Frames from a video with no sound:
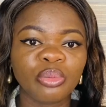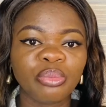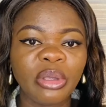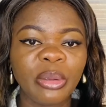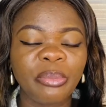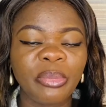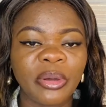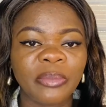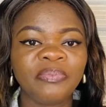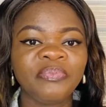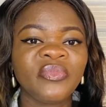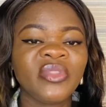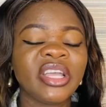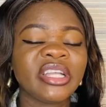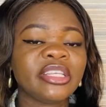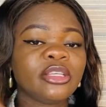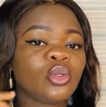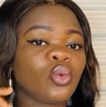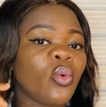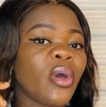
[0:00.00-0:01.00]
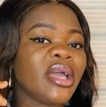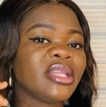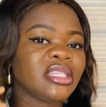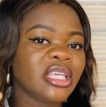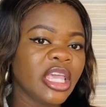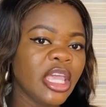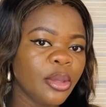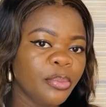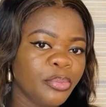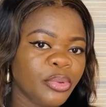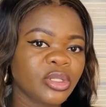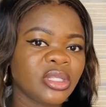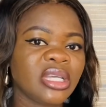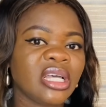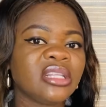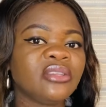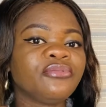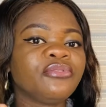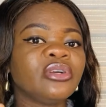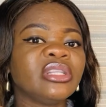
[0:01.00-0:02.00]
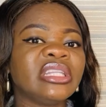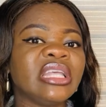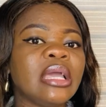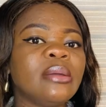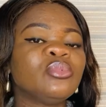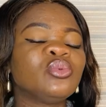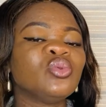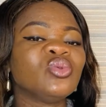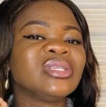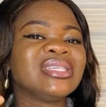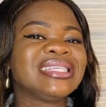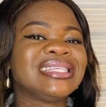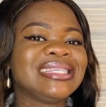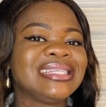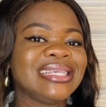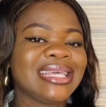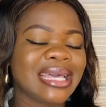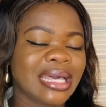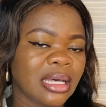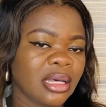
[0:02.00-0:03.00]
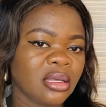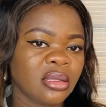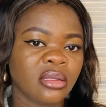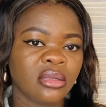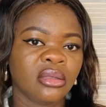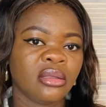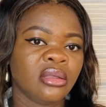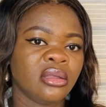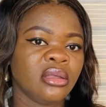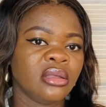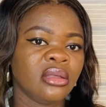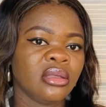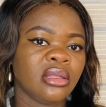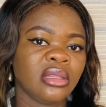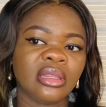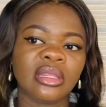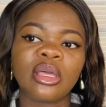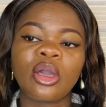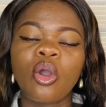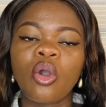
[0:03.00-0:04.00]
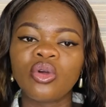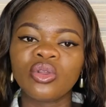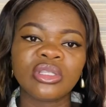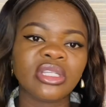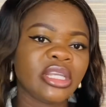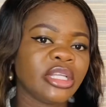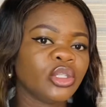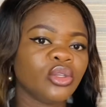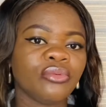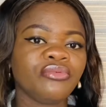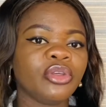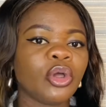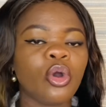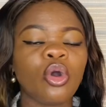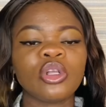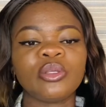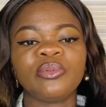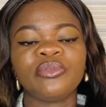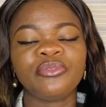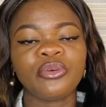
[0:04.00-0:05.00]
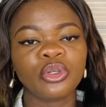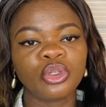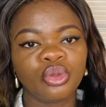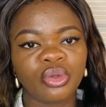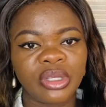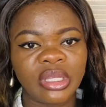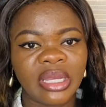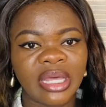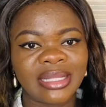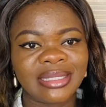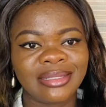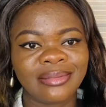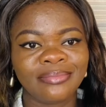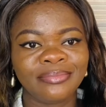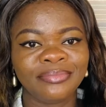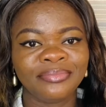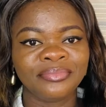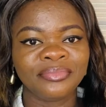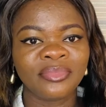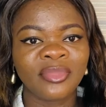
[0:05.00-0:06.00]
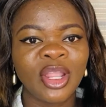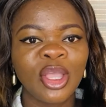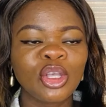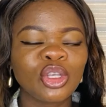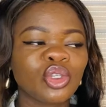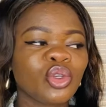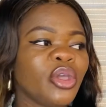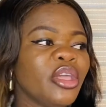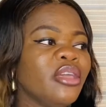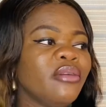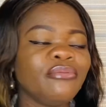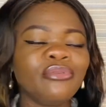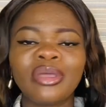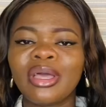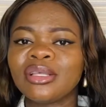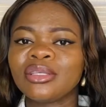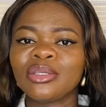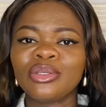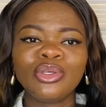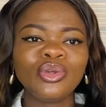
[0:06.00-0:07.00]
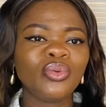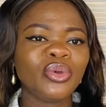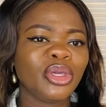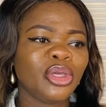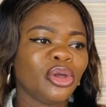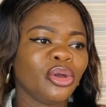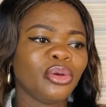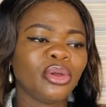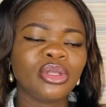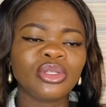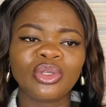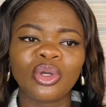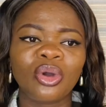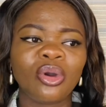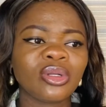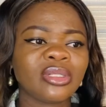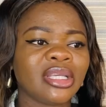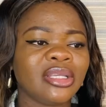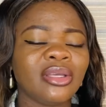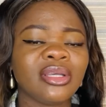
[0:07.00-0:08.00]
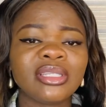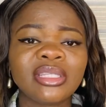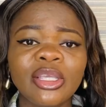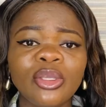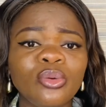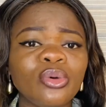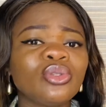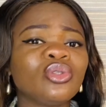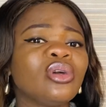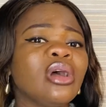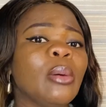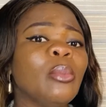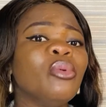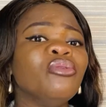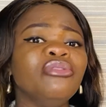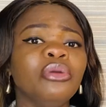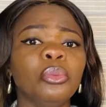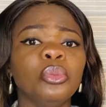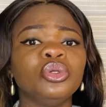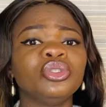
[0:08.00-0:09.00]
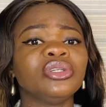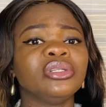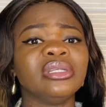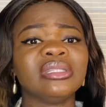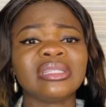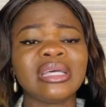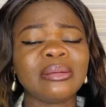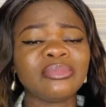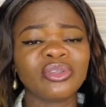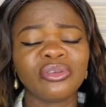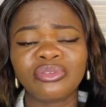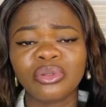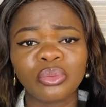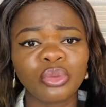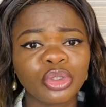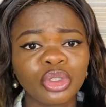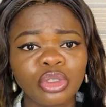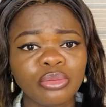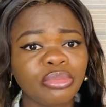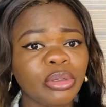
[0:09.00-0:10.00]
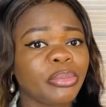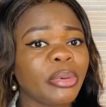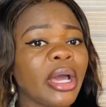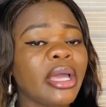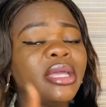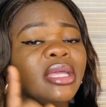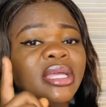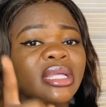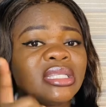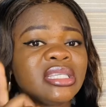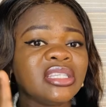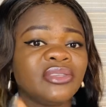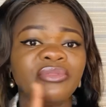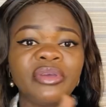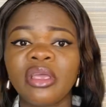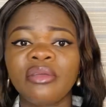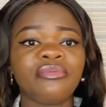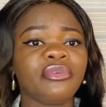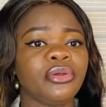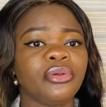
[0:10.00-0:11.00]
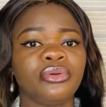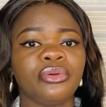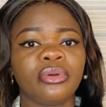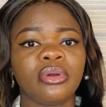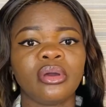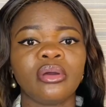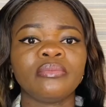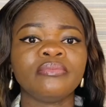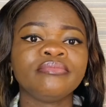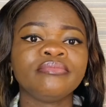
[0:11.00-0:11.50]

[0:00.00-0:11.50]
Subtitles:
paper, it is quite important for them to seek the consent of the court before doing that. So if you as a new wig, you're going to court and you're saying you want to go and move a motion in terms of the motion paper, it is very, very wrong.